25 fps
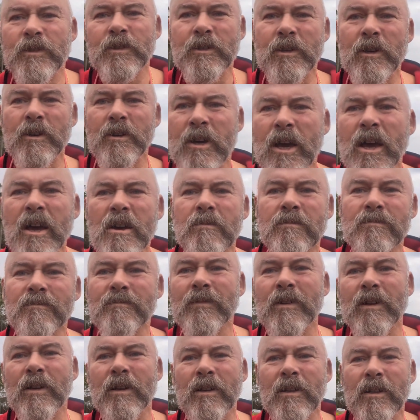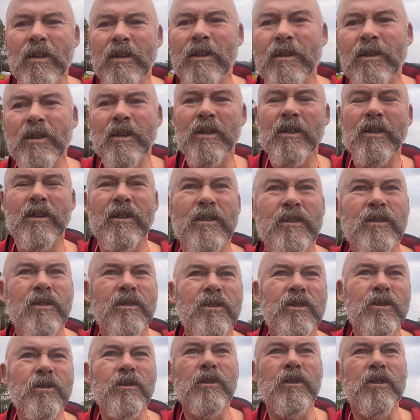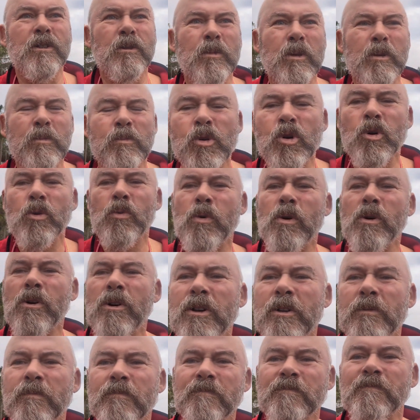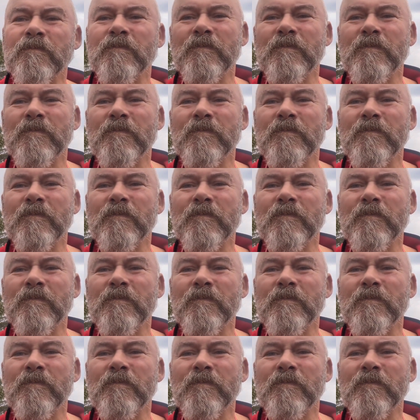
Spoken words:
So yeah, I'll just do a little bit more walking.